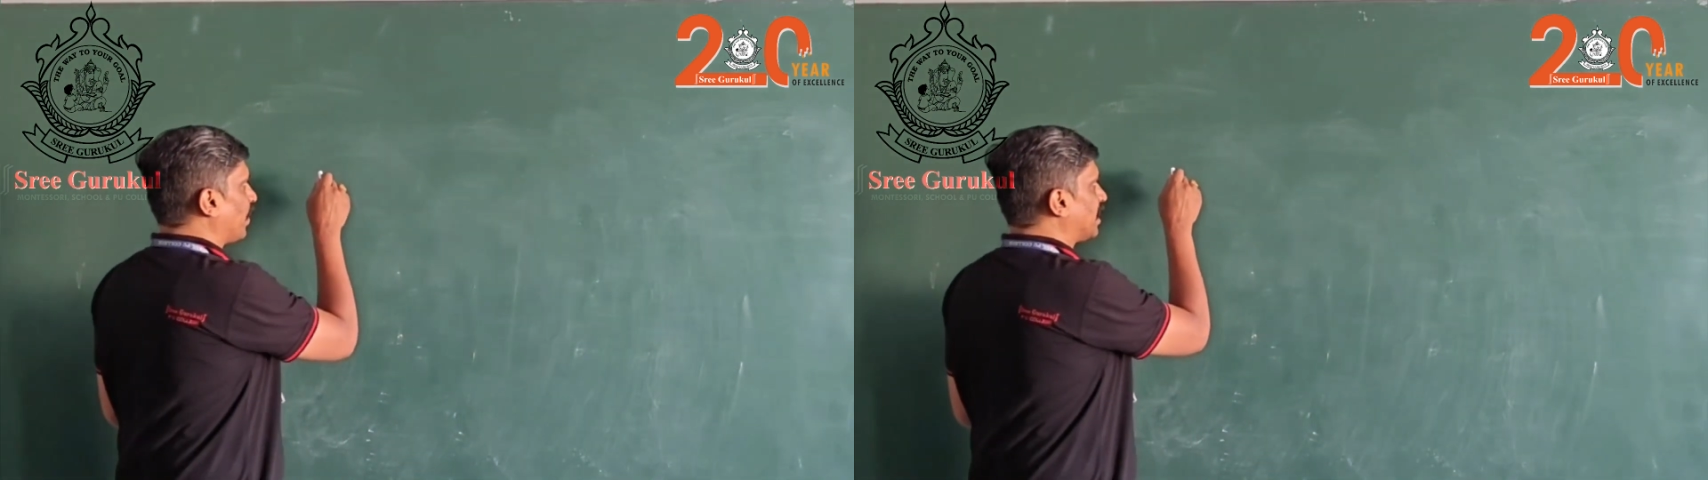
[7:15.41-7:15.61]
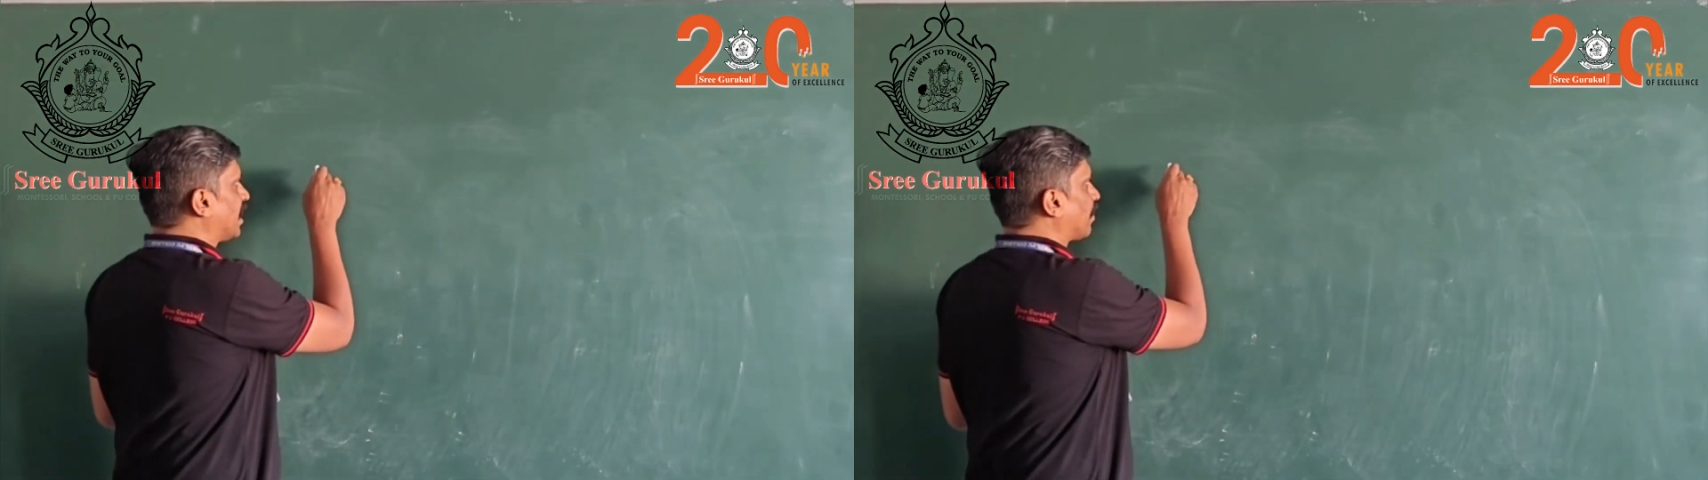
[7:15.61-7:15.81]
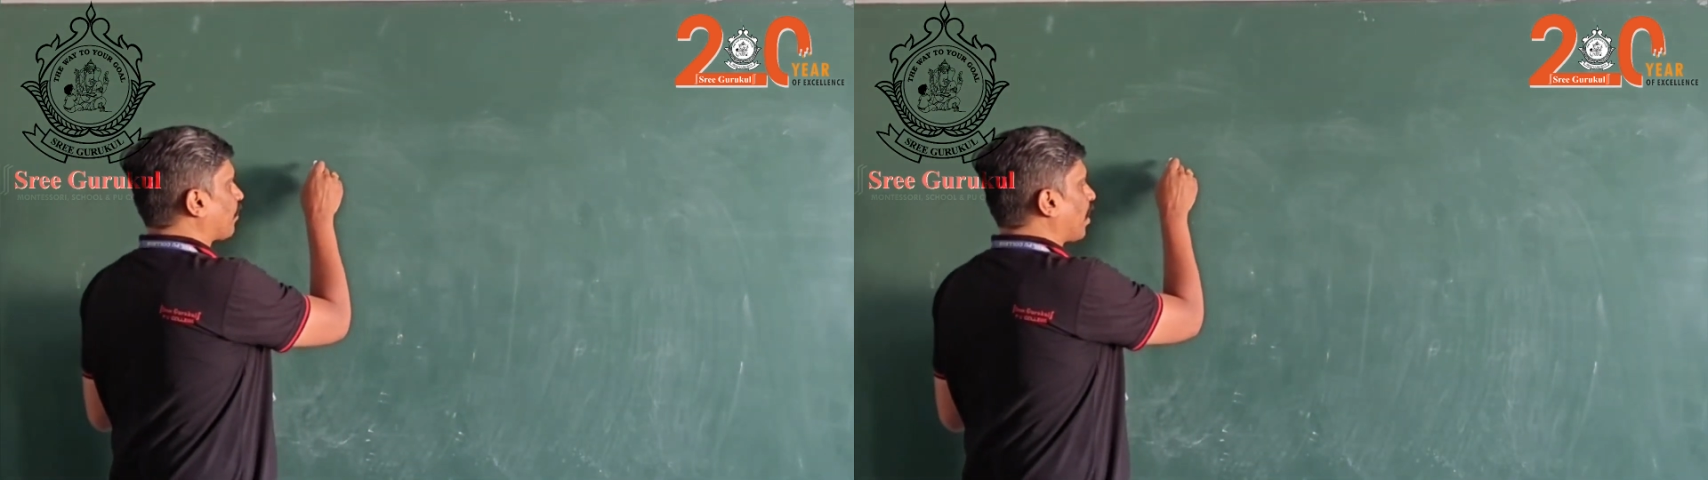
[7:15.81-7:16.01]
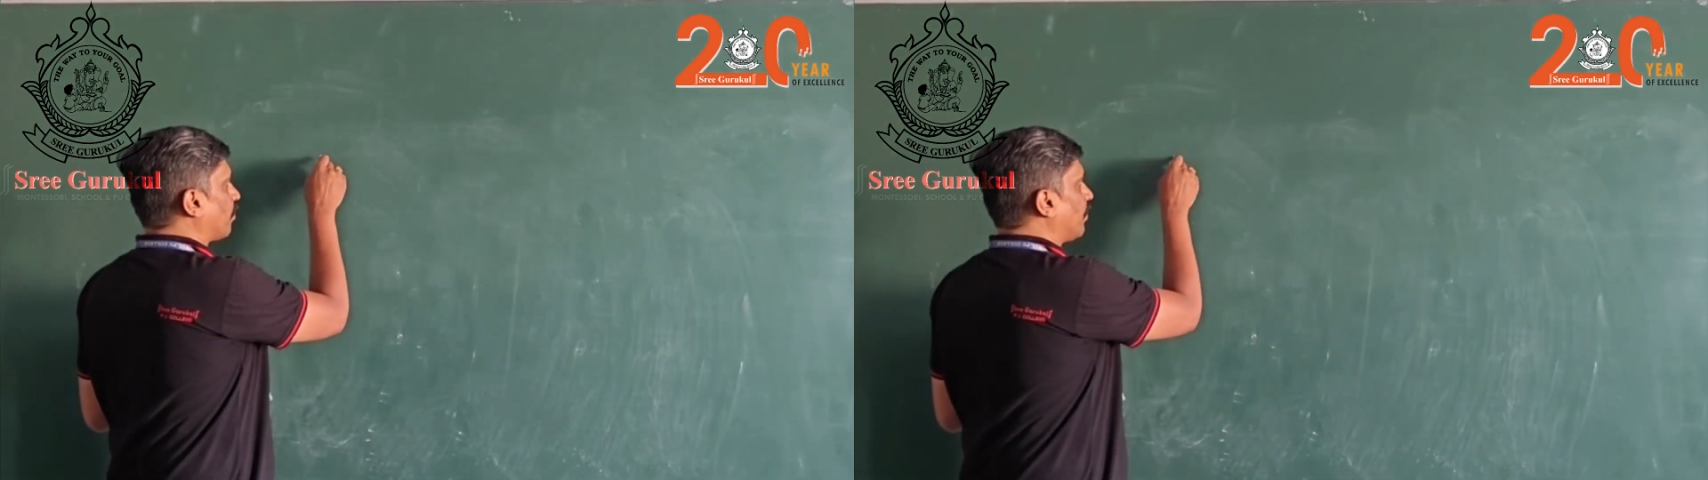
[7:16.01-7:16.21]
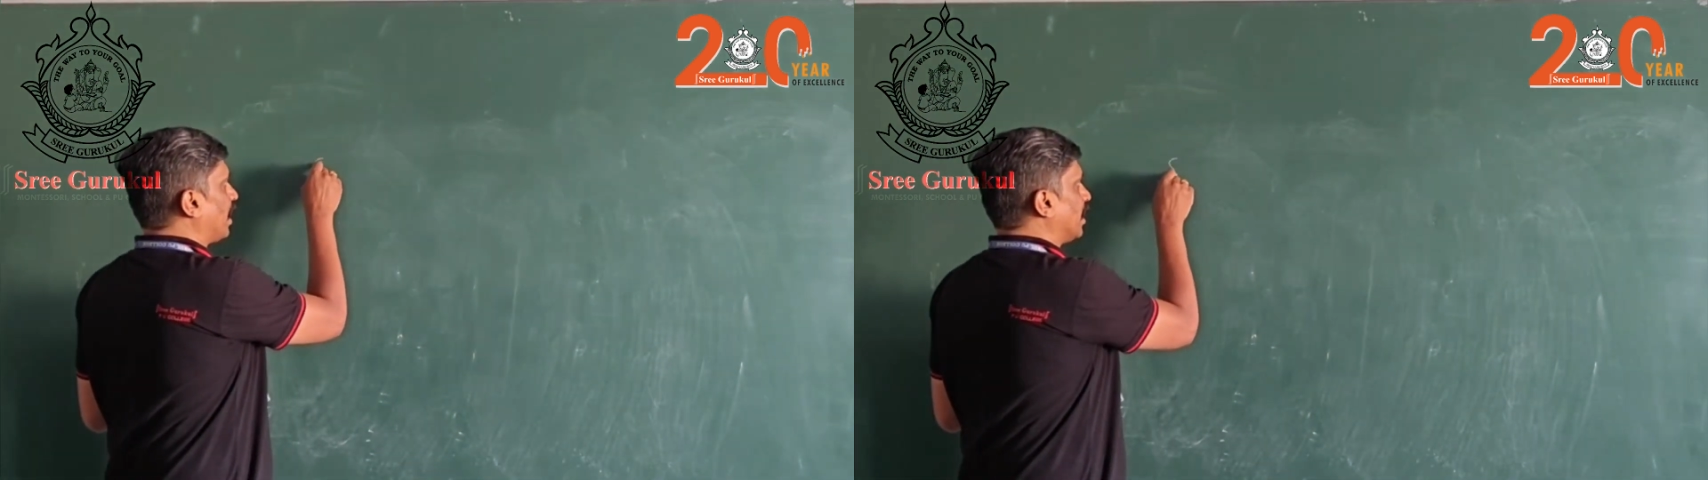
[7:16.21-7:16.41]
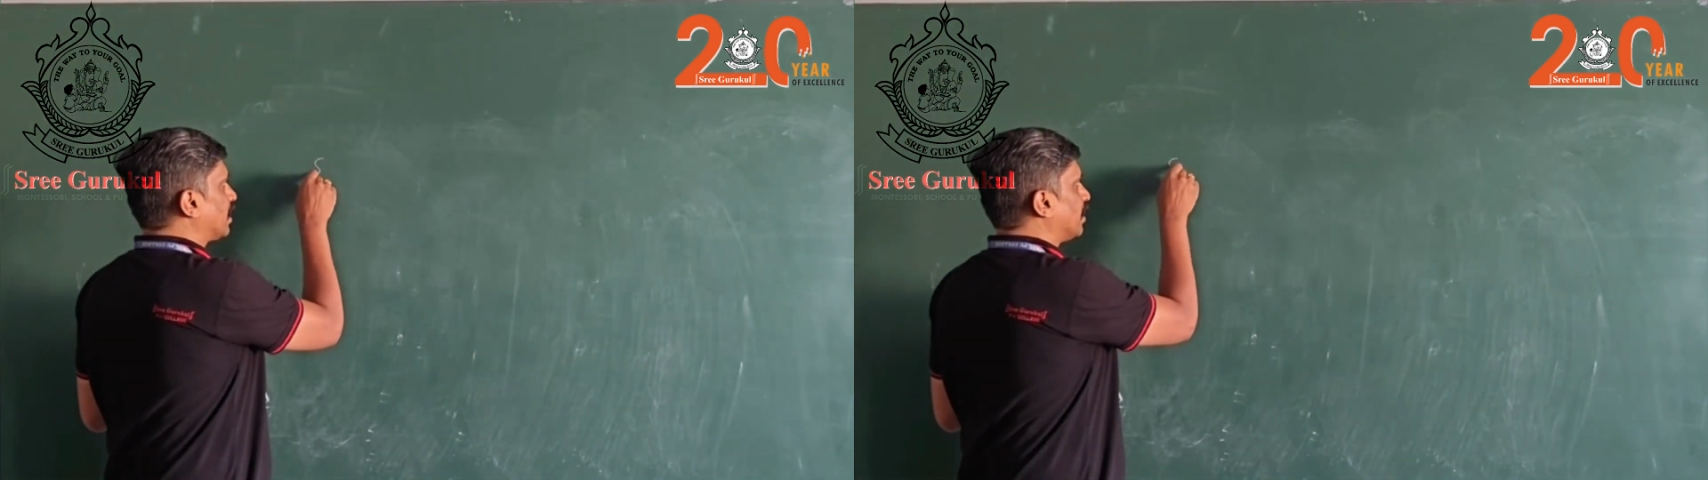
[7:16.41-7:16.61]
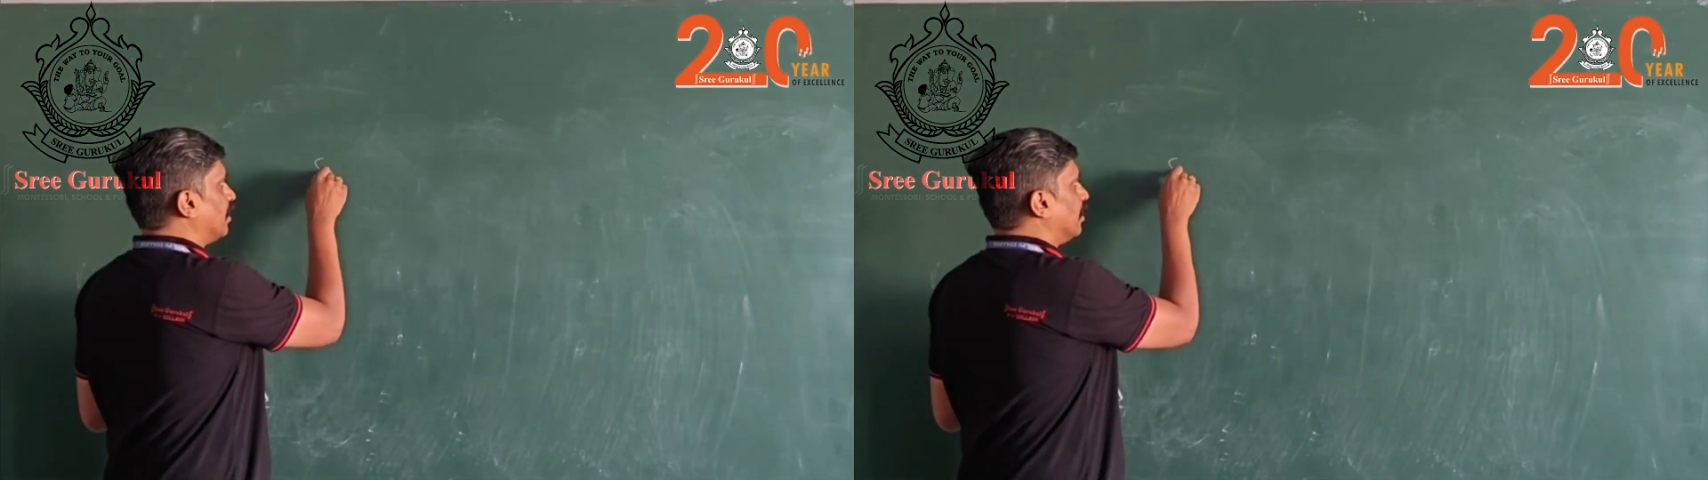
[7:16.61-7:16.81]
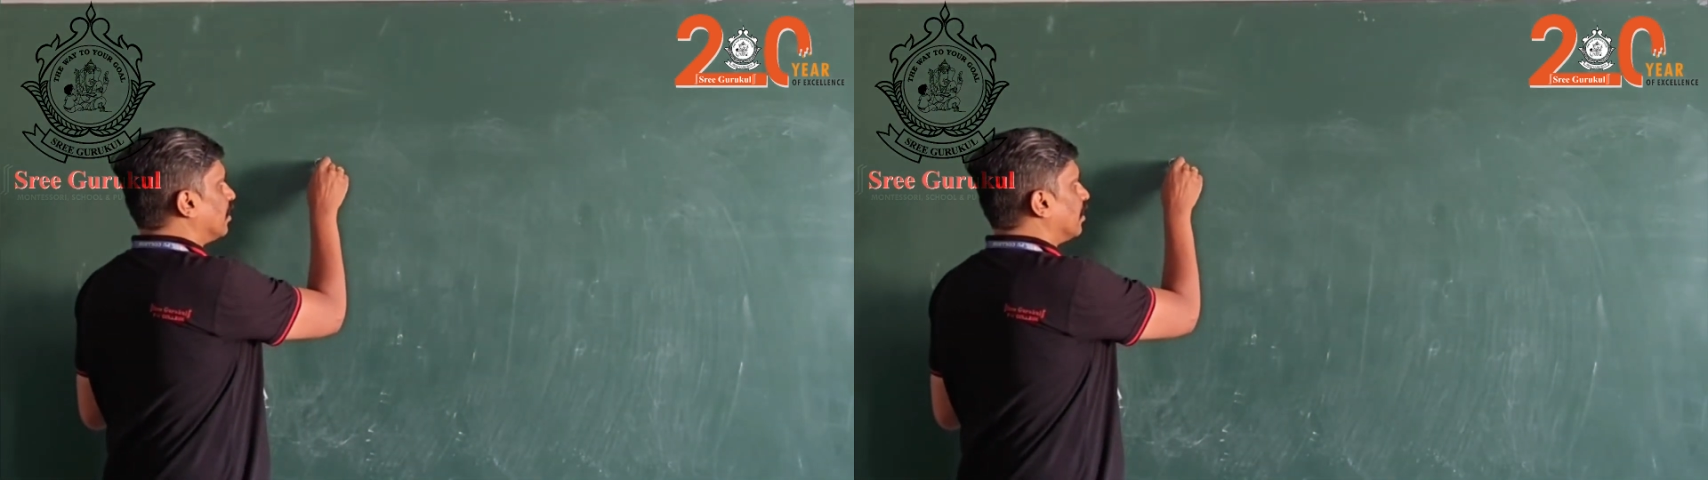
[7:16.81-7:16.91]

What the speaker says: basic problem is,